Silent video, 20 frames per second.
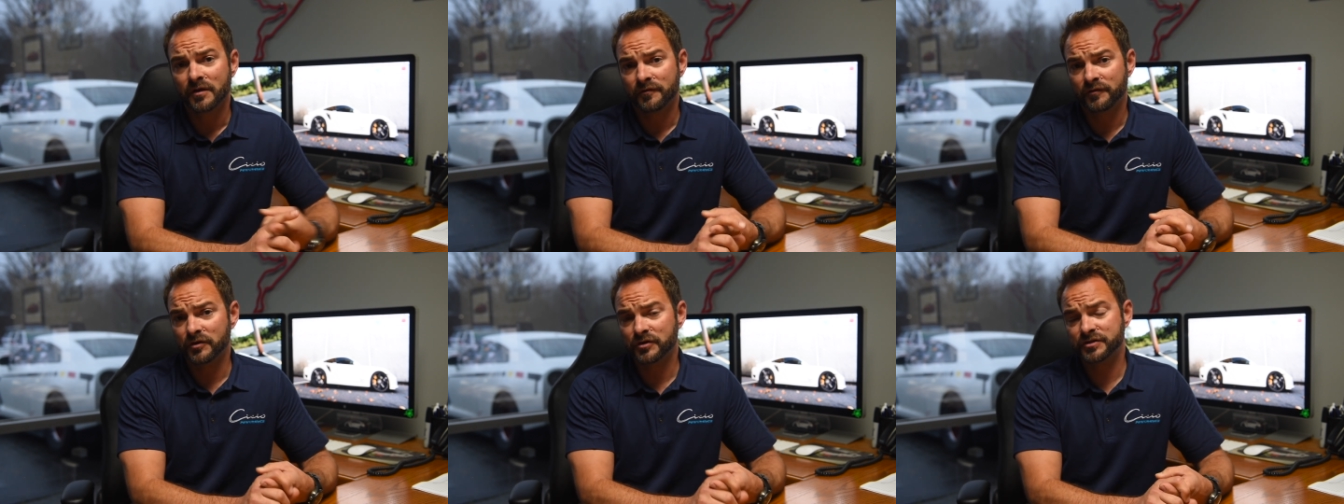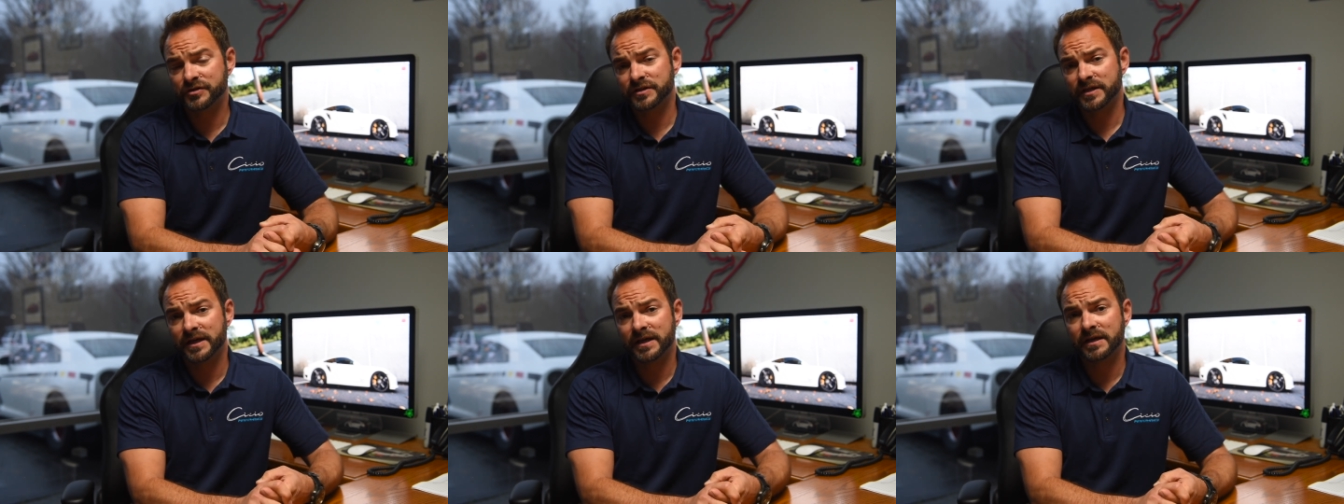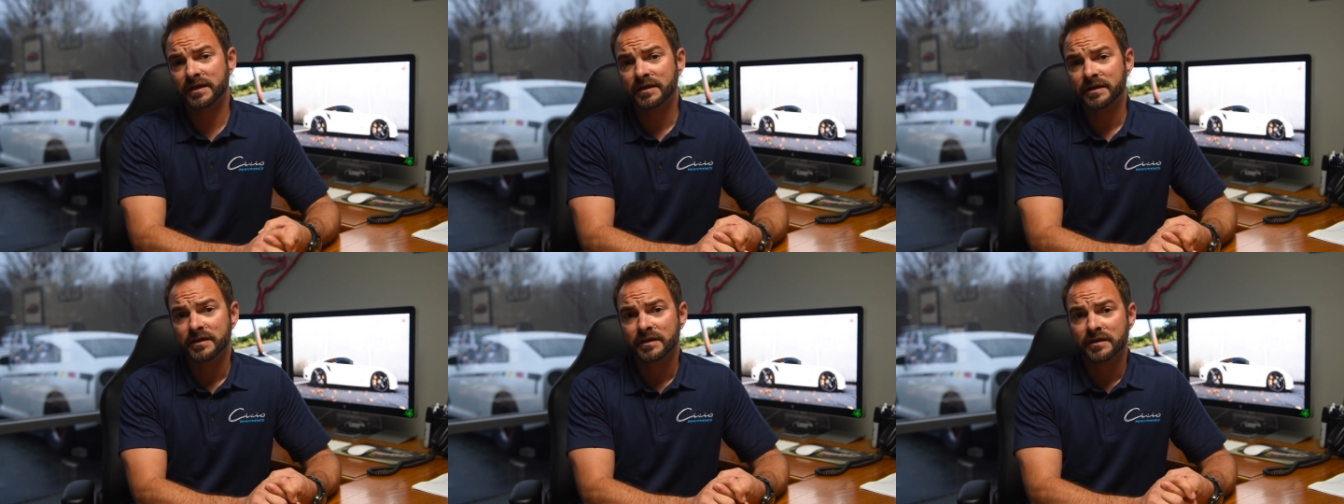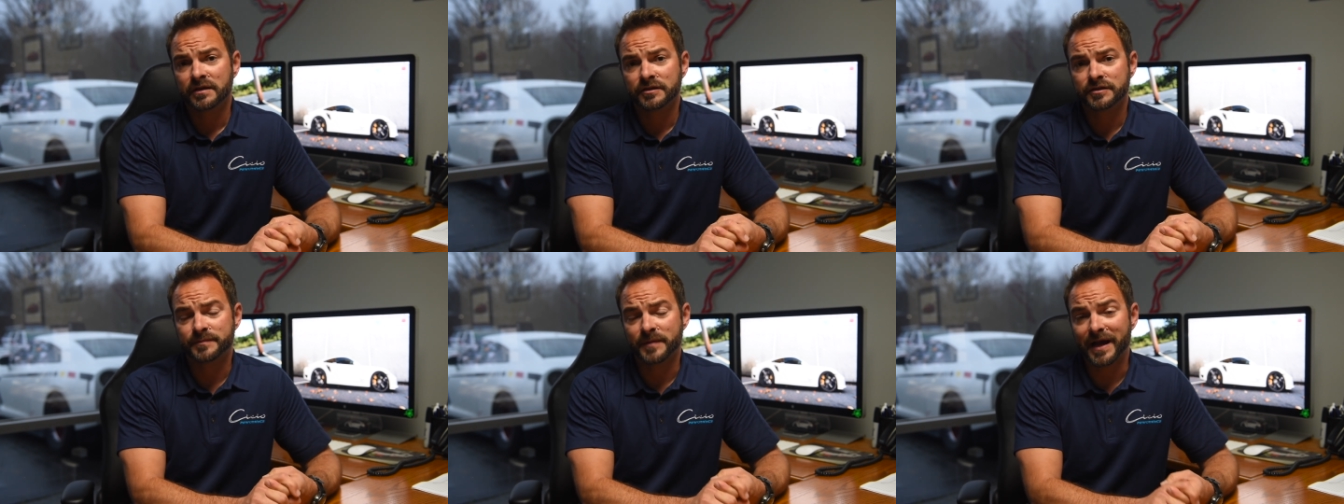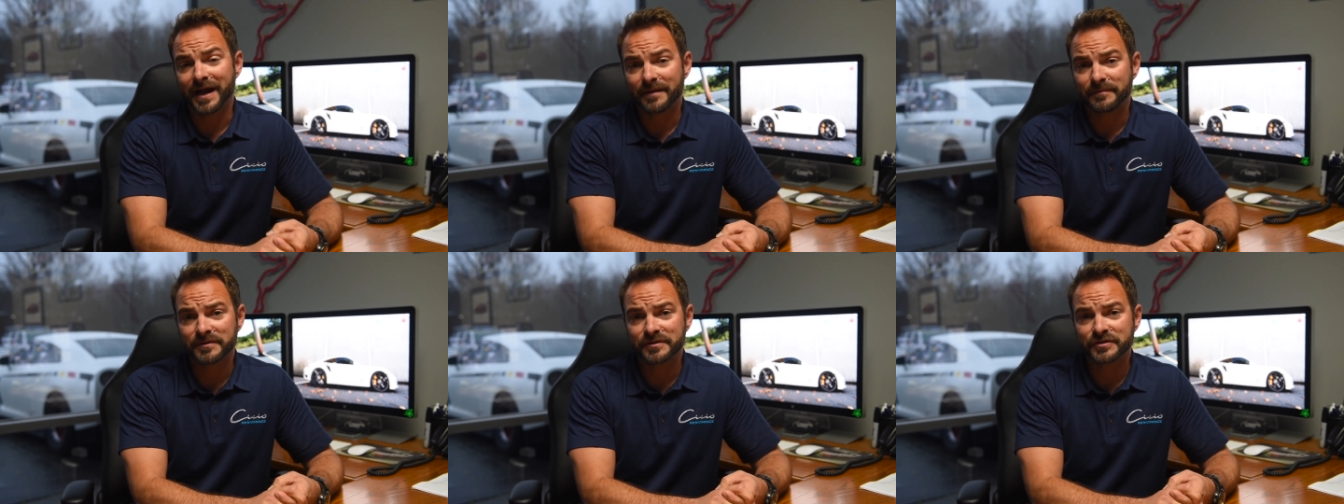first thing,
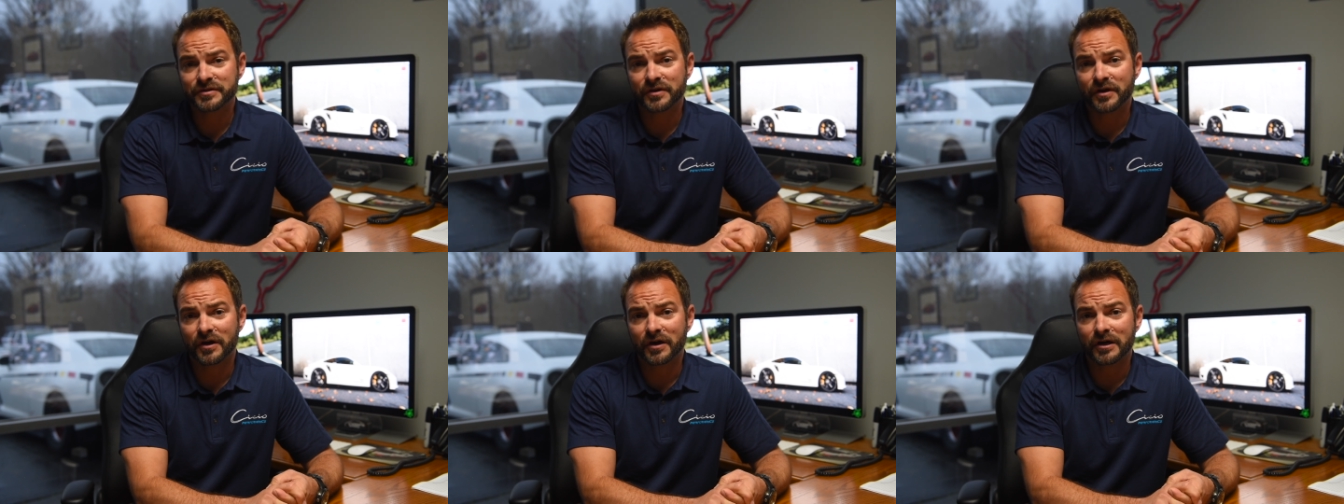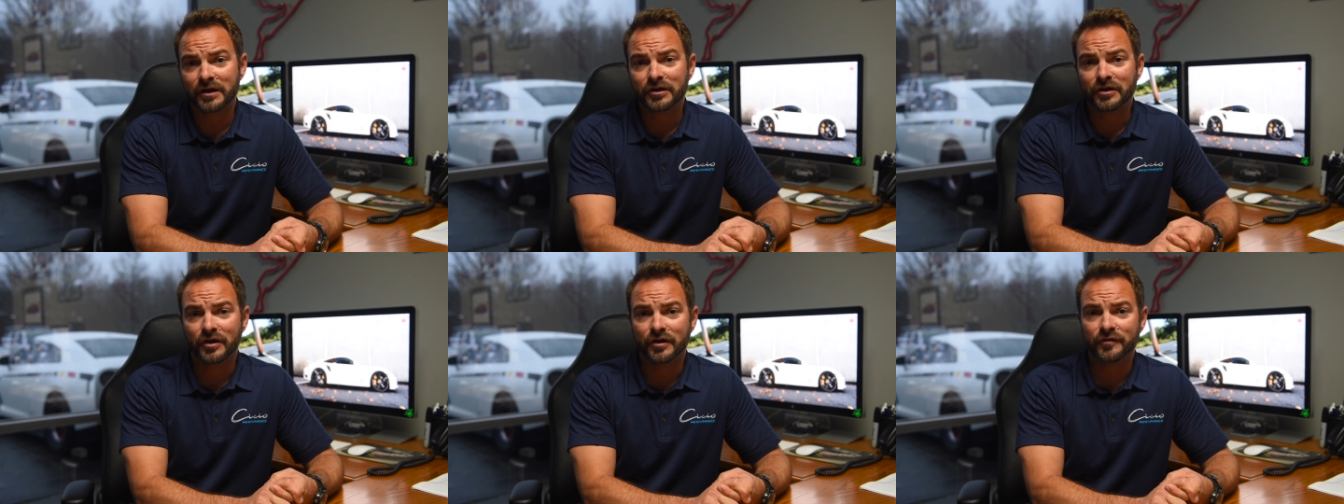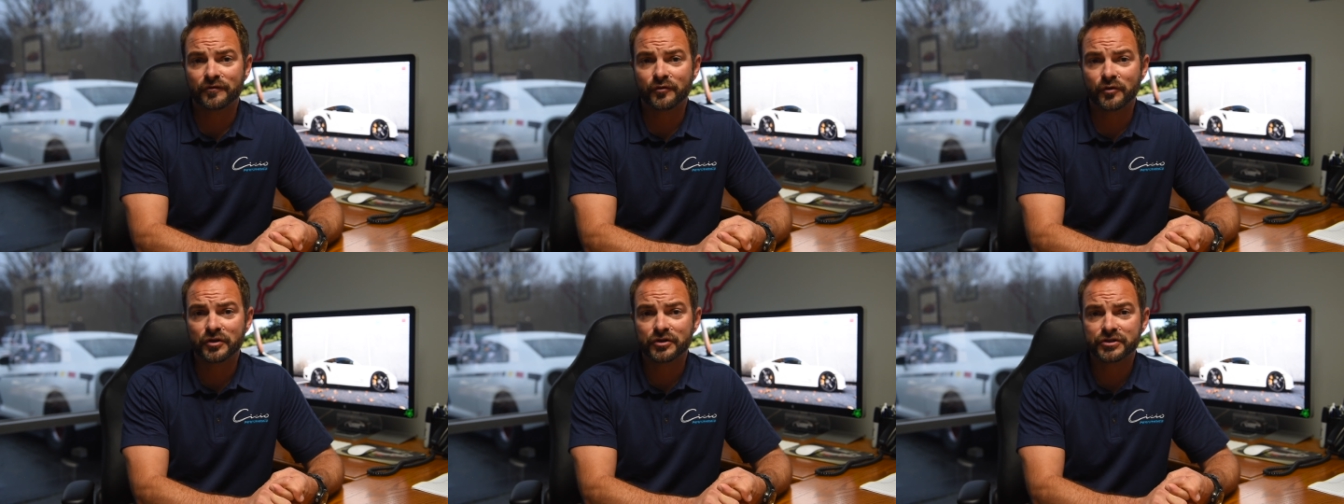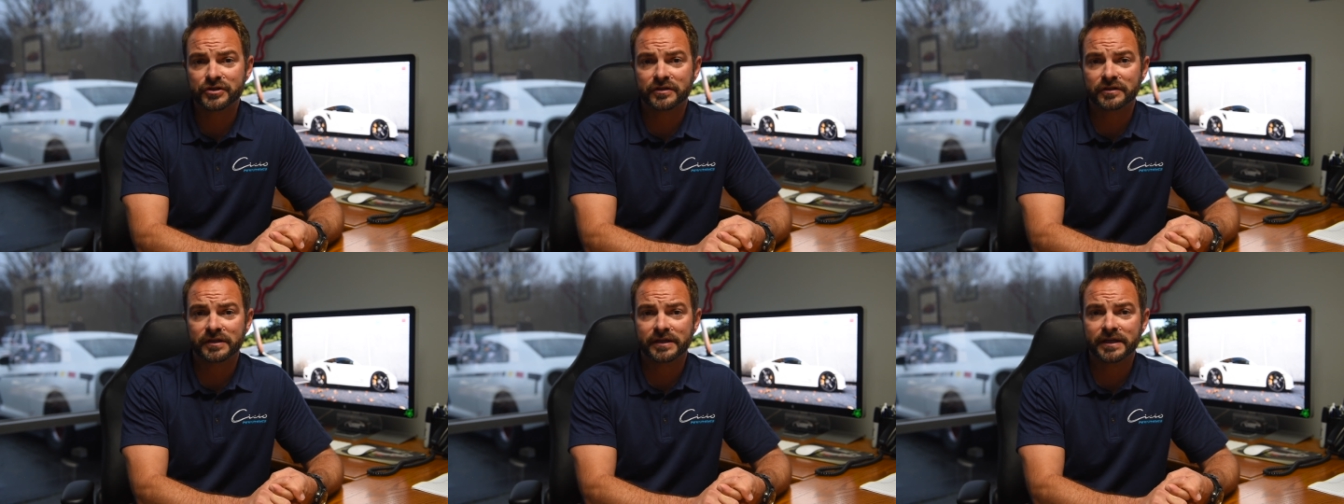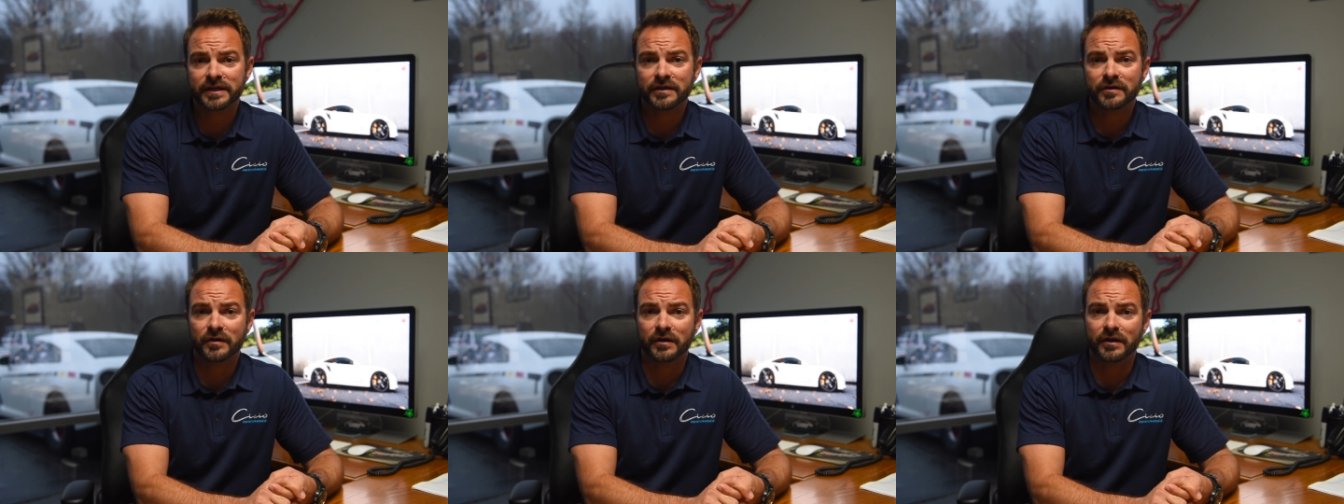Spackman's car,
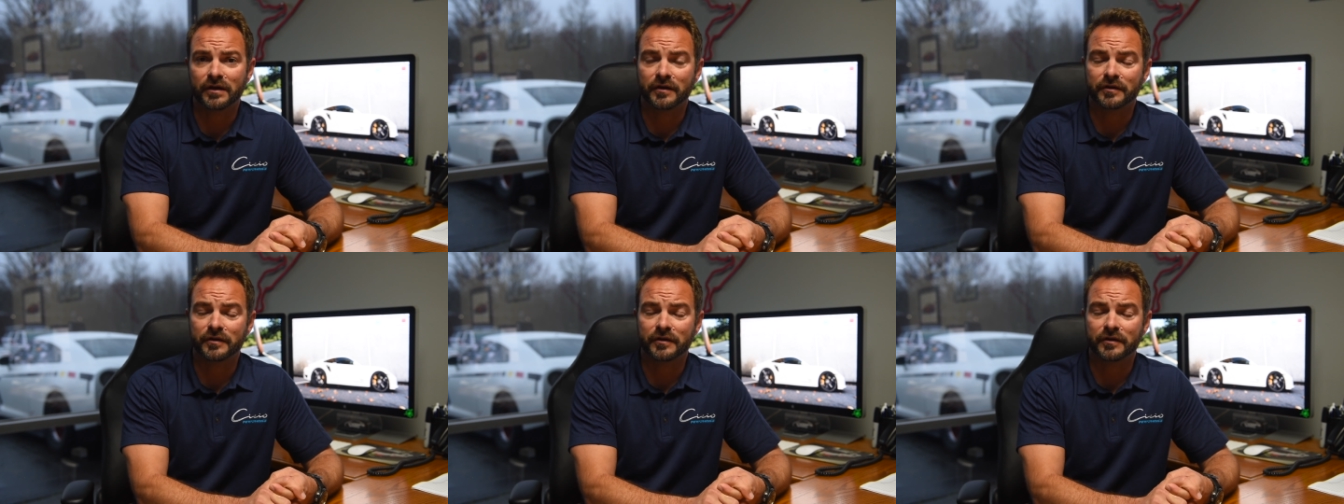unfortunately,